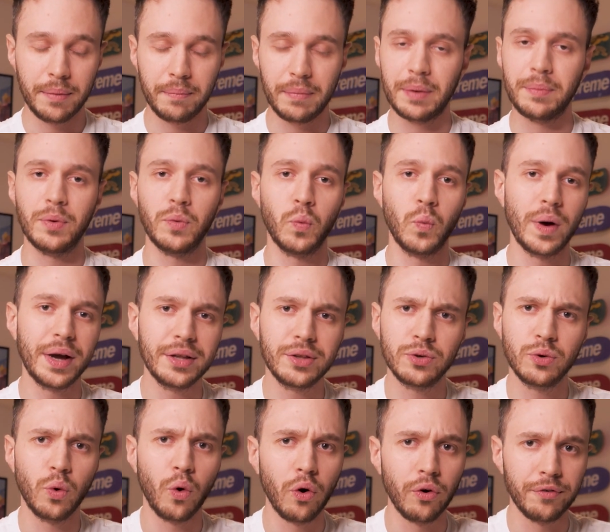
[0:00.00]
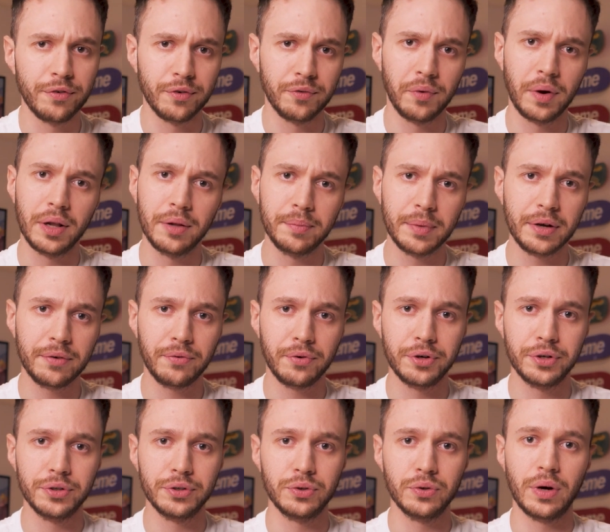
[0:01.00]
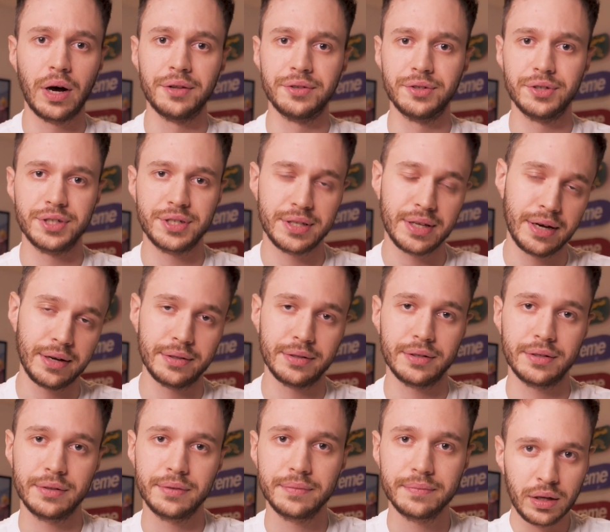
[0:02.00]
maybe way too overwhelming for you to understand.